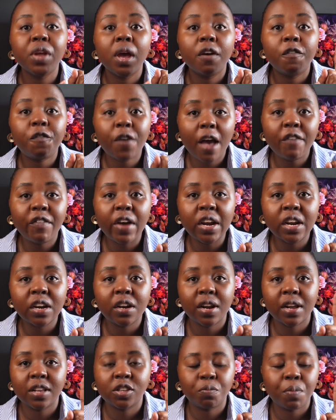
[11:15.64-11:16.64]

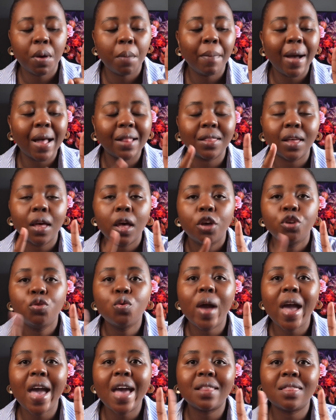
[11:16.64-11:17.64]
500 rands per month,
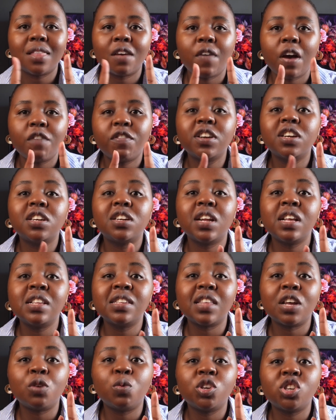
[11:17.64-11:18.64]
you add the 500
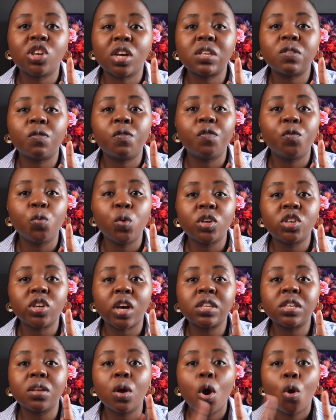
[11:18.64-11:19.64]
rands that
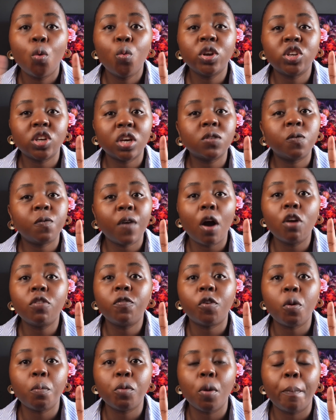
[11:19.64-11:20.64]
we just
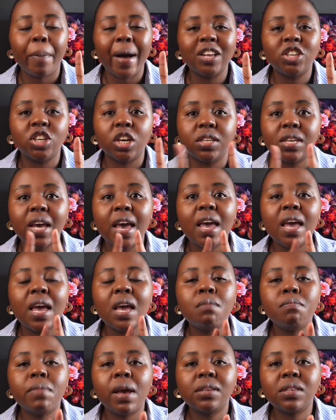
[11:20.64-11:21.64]
found from your budget,
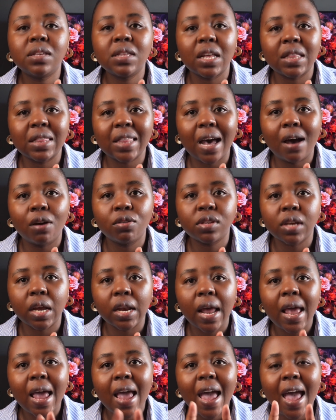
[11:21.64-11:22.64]
it makes it
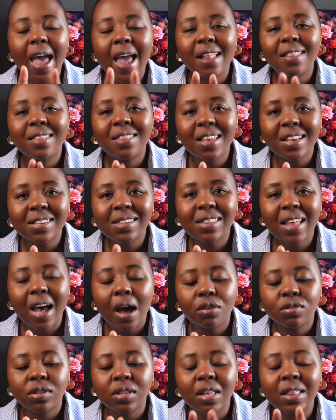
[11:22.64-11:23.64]
1,000. And this
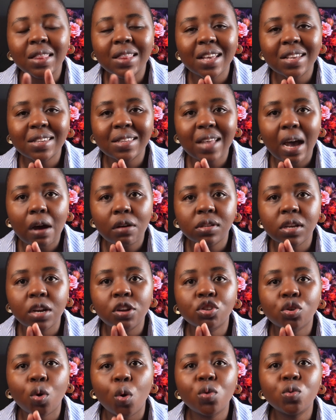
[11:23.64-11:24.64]
thousand
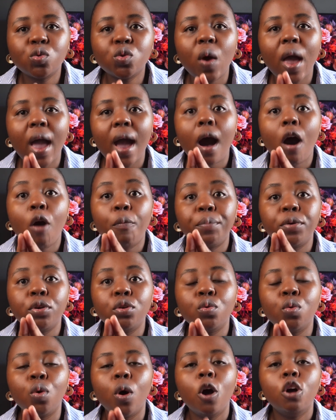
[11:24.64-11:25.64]
is going to help
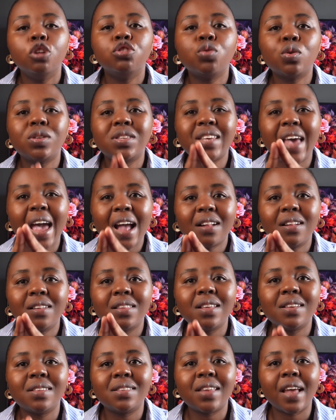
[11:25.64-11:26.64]
you to tackle
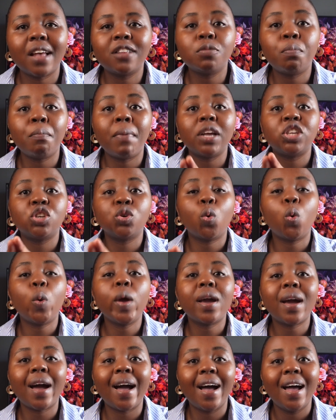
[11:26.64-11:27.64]
this debt much
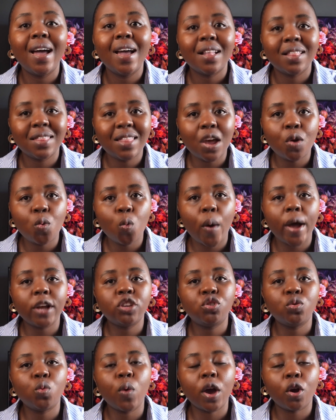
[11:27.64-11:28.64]
quicker than
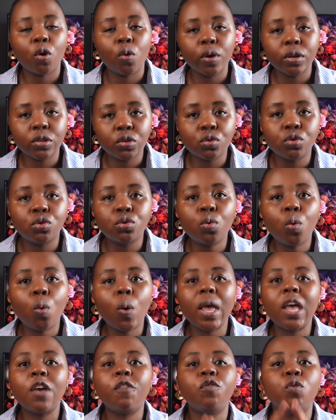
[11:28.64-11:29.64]
what you were going to do
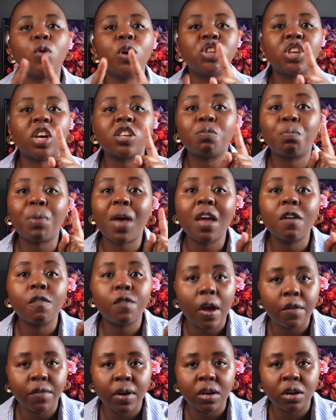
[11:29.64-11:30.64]
if you were just paying
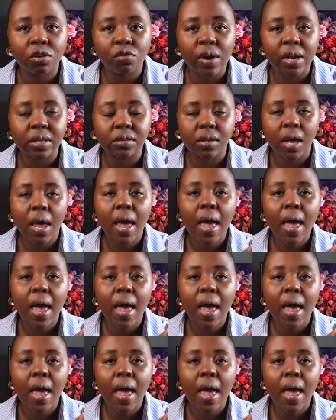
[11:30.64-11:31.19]
500 rands.